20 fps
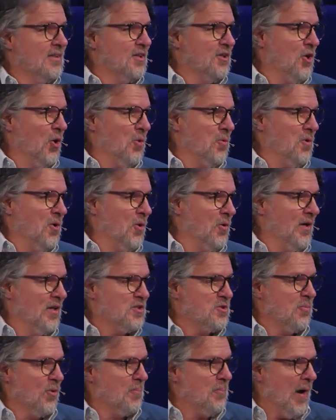go, you know, get
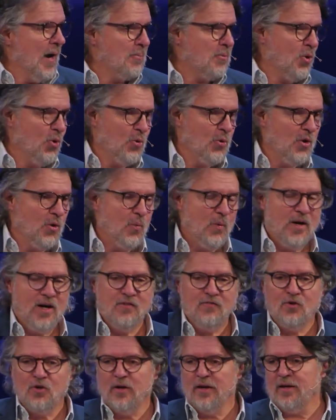some more popcorn or
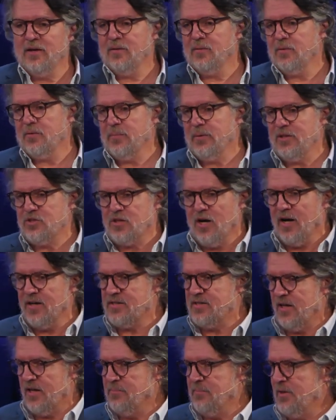whatever, and he's gone
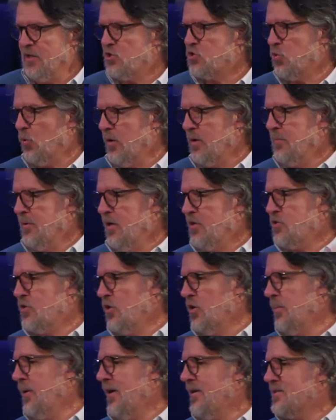10 minutes, 20 minutes, 30 minutes.